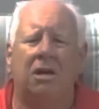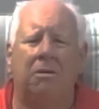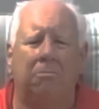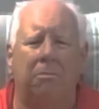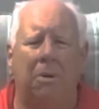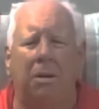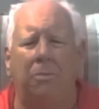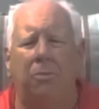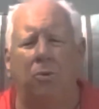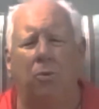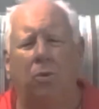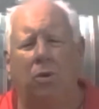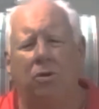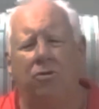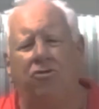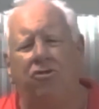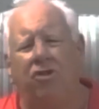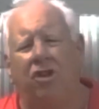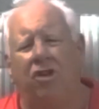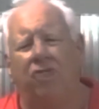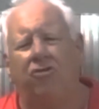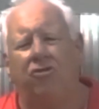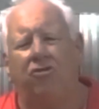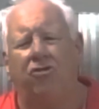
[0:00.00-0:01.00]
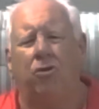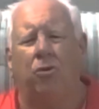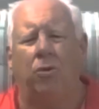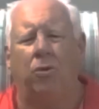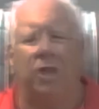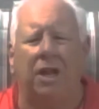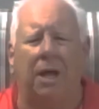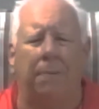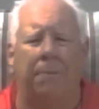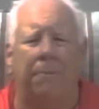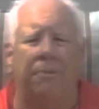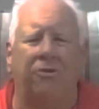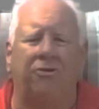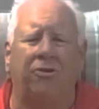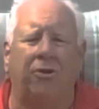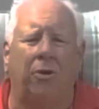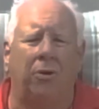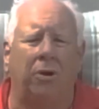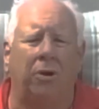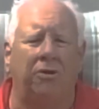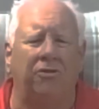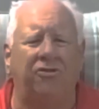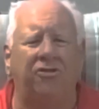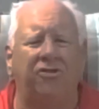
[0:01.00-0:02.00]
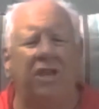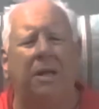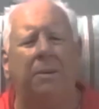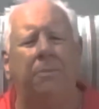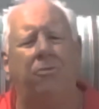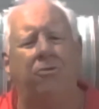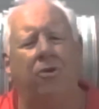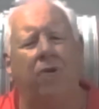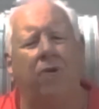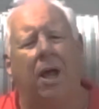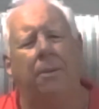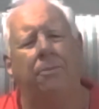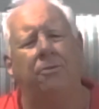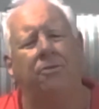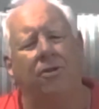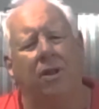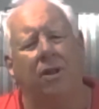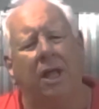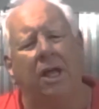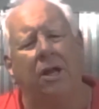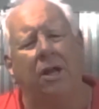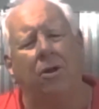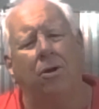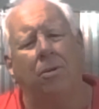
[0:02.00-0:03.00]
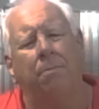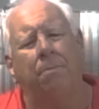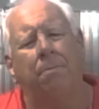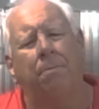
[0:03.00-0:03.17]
Maybe we'll just do an episode on steam traps later.